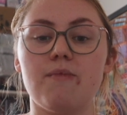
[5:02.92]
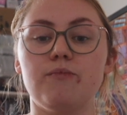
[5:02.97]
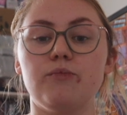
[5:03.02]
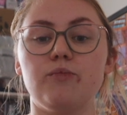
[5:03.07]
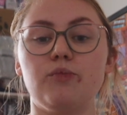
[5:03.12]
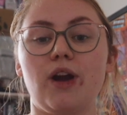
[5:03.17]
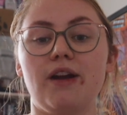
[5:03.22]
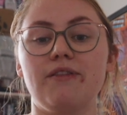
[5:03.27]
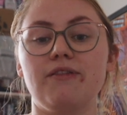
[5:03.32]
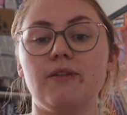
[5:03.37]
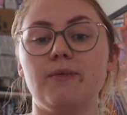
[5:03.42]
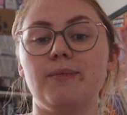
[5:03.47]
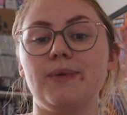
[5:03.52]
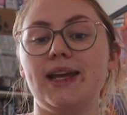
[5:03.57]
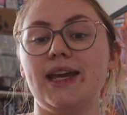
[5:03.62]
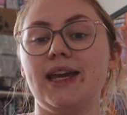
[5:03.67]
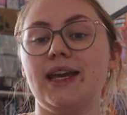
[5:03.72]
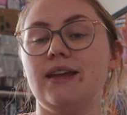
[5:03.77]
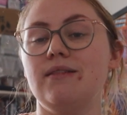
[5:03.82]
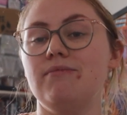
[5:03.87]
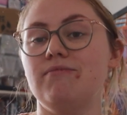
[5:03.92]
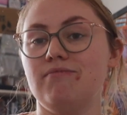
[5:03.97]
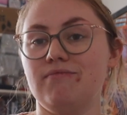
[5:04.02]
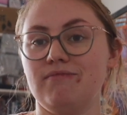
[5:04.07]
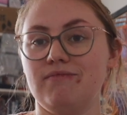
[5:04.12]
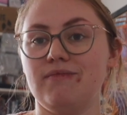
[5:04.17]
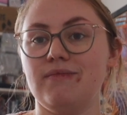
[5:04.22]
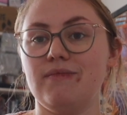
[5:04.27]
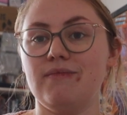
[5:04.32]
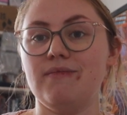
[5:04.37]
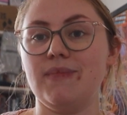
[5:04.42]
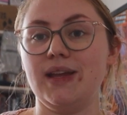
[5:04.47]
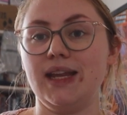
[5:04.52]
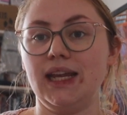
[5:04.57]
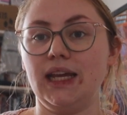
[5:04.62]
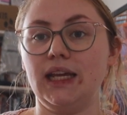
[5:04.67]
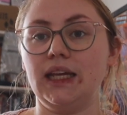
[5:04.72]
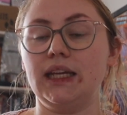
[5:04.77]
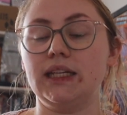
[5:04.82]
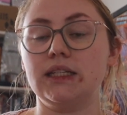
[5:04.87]
preferably
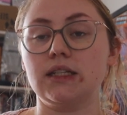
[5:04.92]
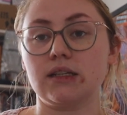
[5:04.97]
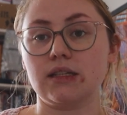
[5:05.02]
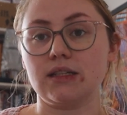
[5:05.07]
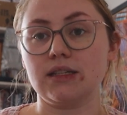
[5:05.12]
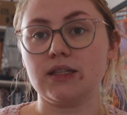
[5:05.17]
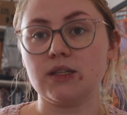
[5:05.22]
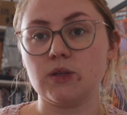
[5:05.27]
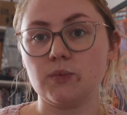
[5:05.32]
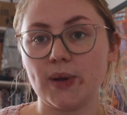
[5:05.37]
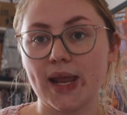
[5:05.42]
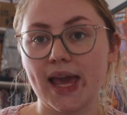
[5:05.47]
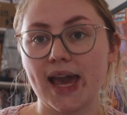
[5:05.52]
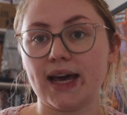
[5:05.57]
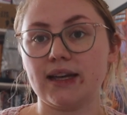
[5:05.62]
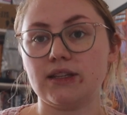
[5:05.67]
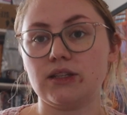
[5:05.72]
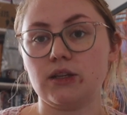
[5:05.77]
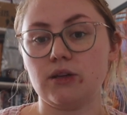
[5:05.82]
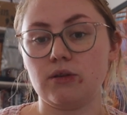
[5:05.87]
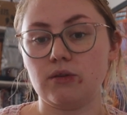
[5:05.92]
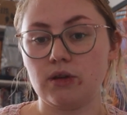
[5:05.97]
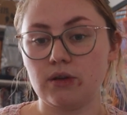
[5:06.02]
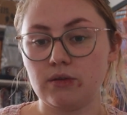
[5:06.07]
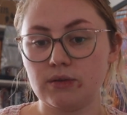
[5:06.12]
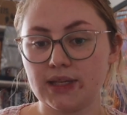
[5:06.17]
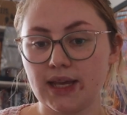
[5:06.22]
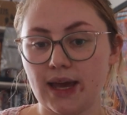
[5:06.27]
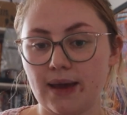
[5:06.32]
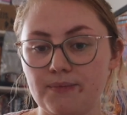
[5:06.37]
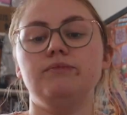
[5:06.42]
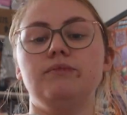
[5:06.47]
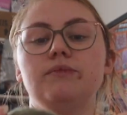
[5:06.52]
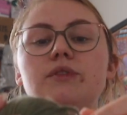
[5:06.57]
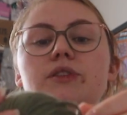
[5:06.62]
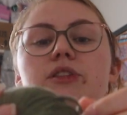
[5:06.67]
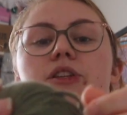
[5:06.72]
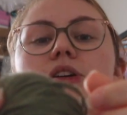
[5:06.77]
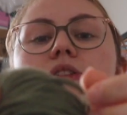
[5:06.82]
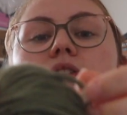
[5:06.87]
meaning it doesn't split as you use it,
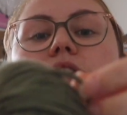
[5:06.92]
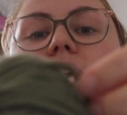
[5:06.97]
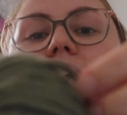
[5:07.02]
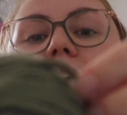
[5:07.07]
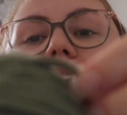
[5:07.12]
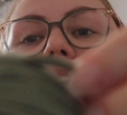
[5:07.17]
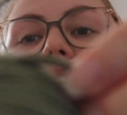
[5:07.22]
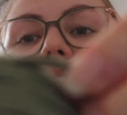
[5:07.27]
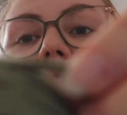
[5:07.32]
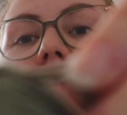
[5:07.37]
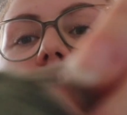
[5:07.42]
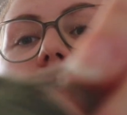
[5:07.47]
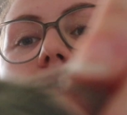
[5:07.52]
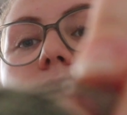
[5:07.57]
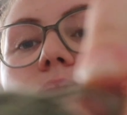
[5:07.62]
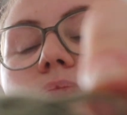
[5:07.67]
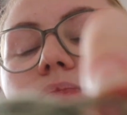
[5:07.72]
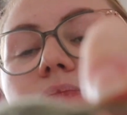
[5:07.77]
such as